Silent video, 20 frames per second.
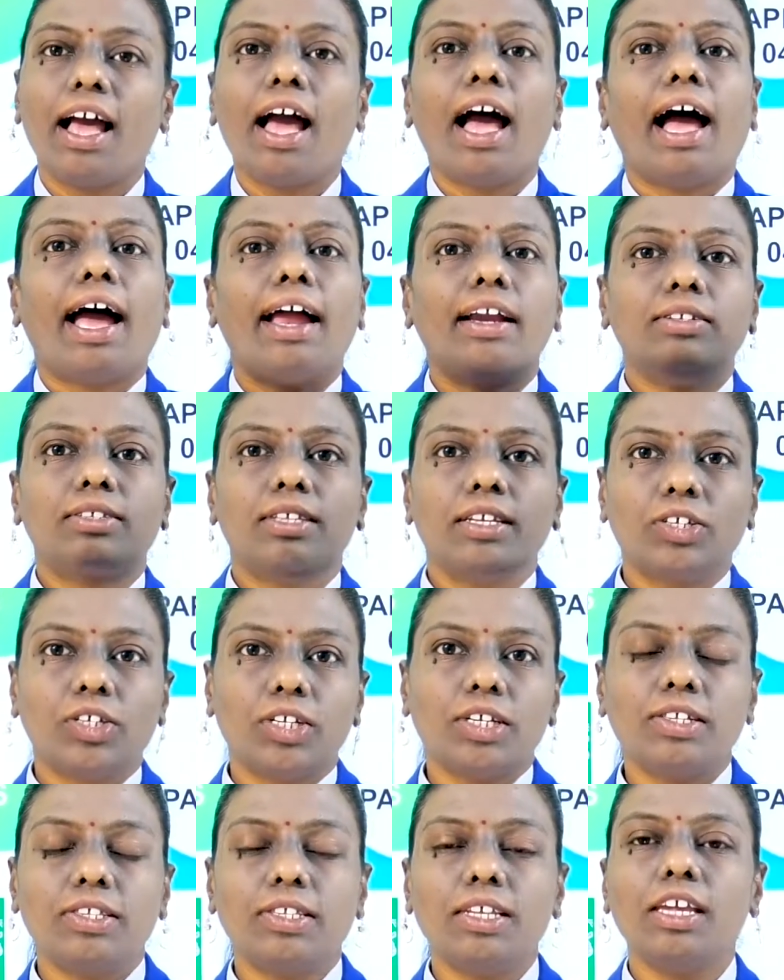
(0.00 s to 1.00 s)
And
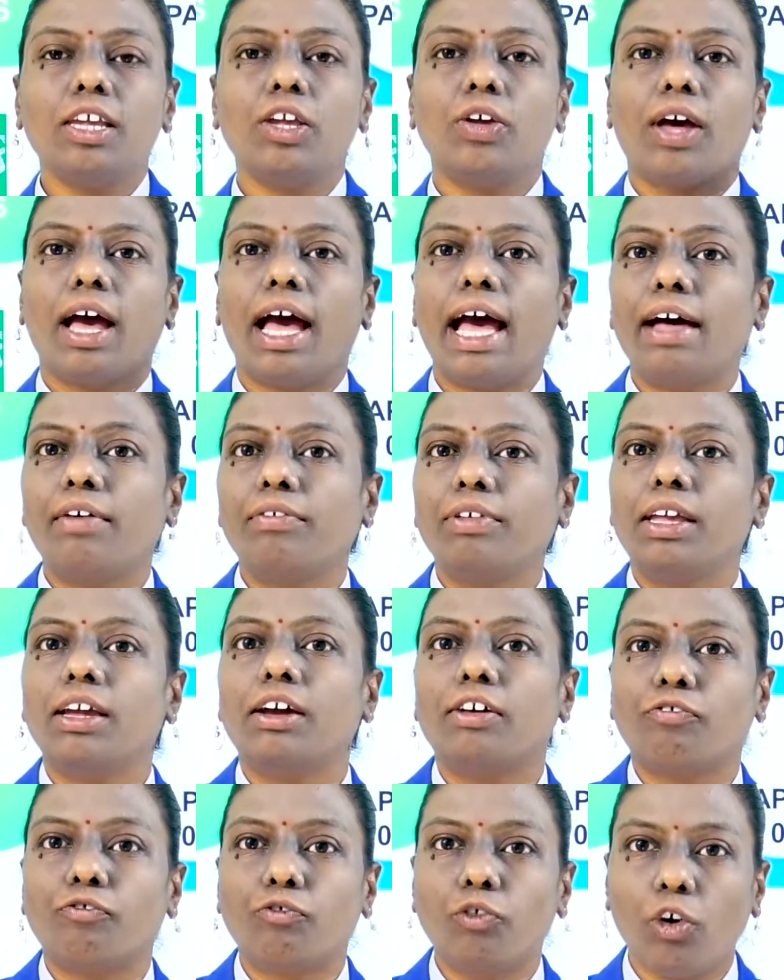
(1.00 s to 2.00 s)
section C, you have
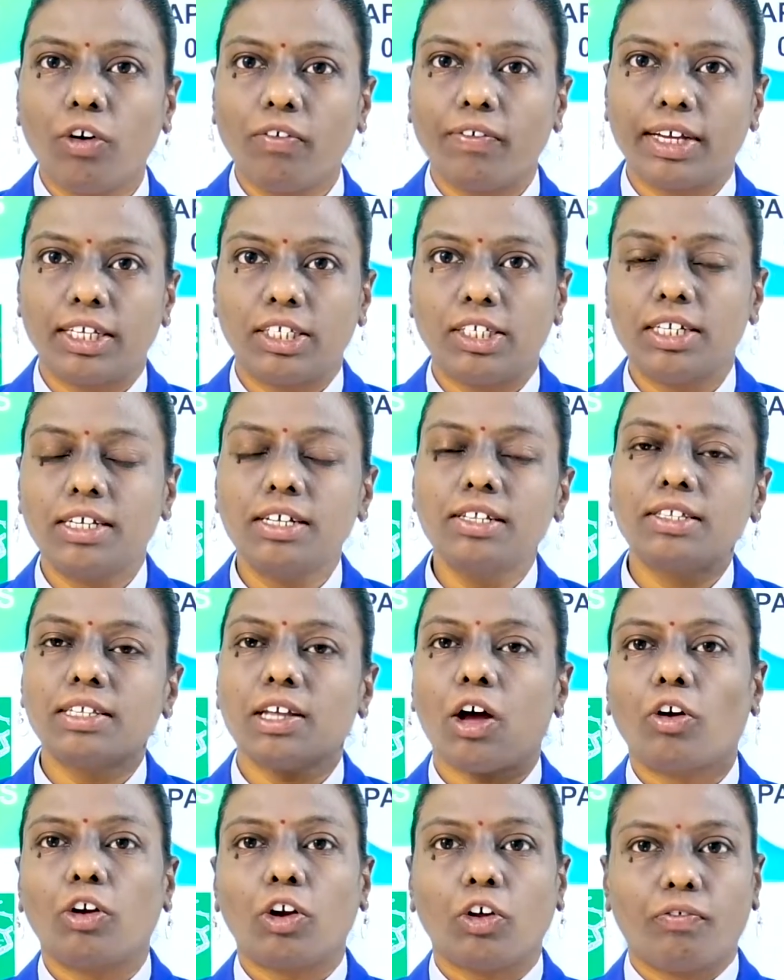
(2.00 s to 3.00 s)
here 4 questions,
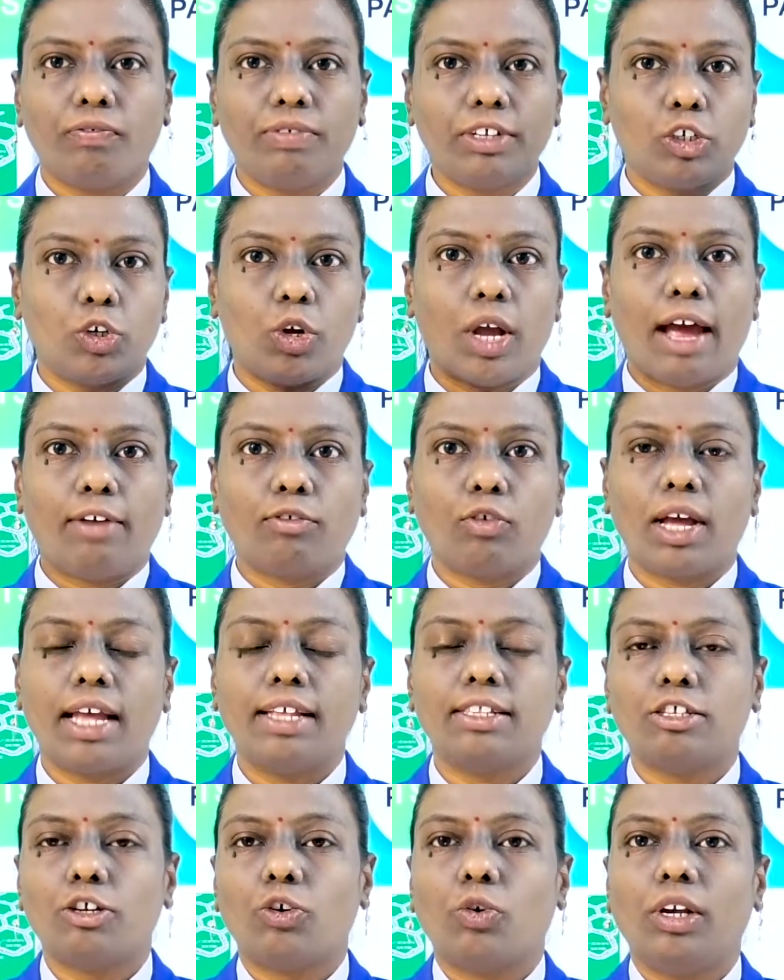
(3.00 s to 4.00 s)
out of which you have to
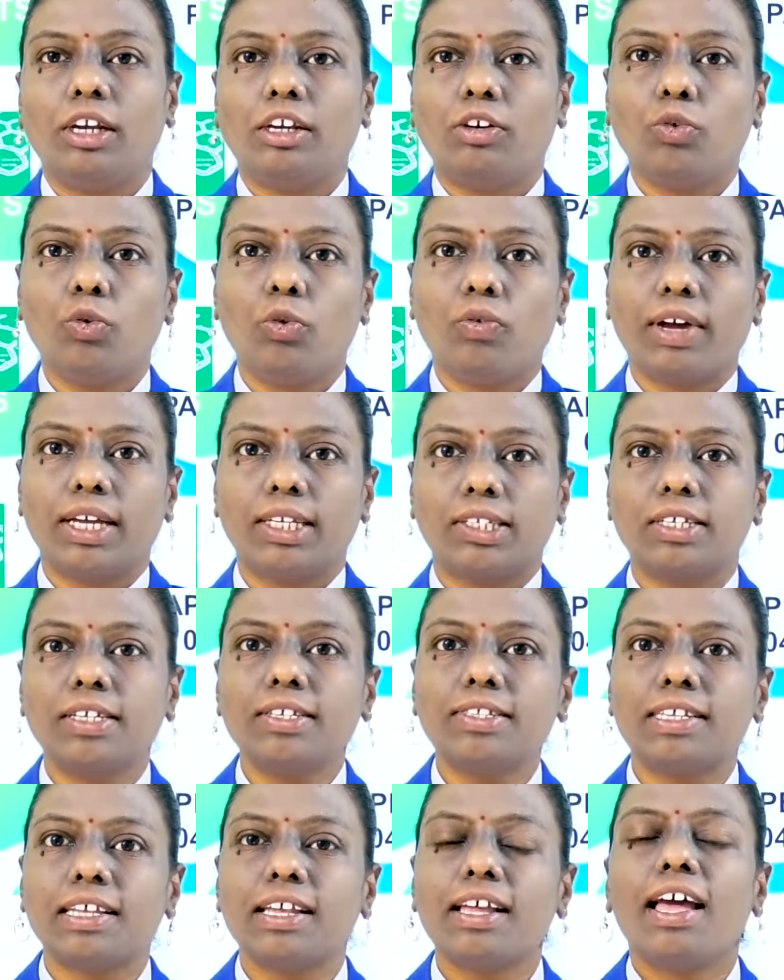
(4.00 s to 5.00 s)
answer only 2
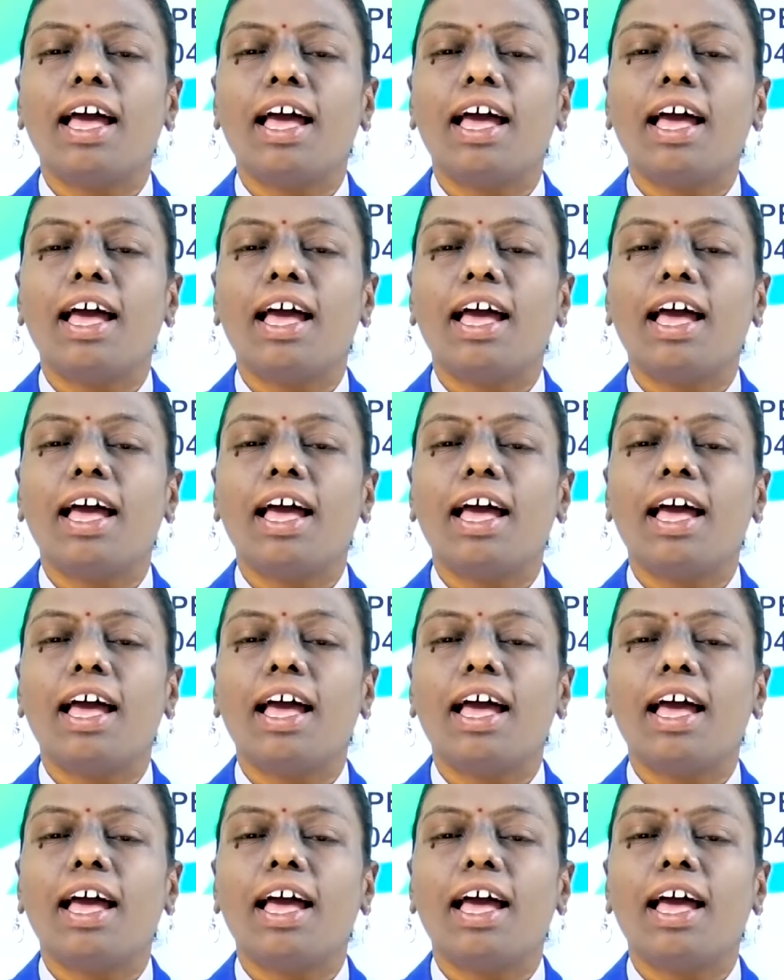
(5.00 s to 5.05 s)
questions.